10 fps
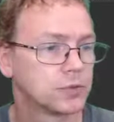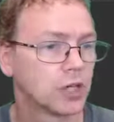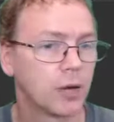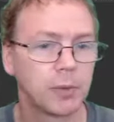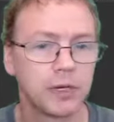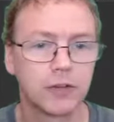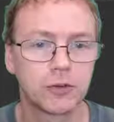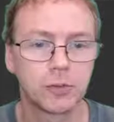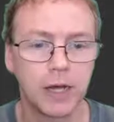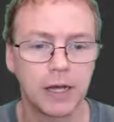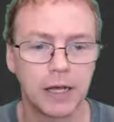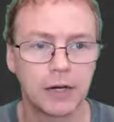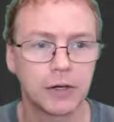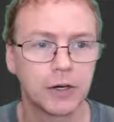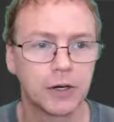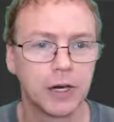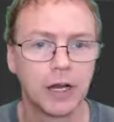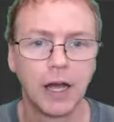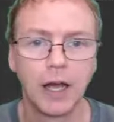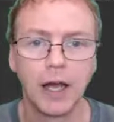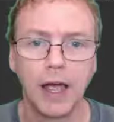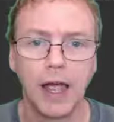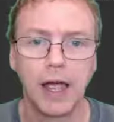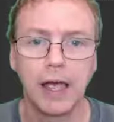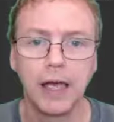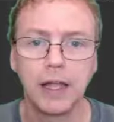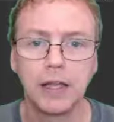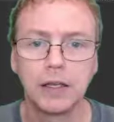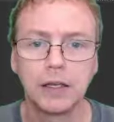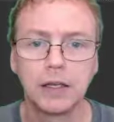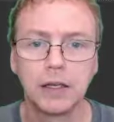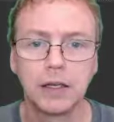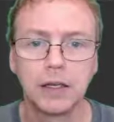jump into the sprite editor and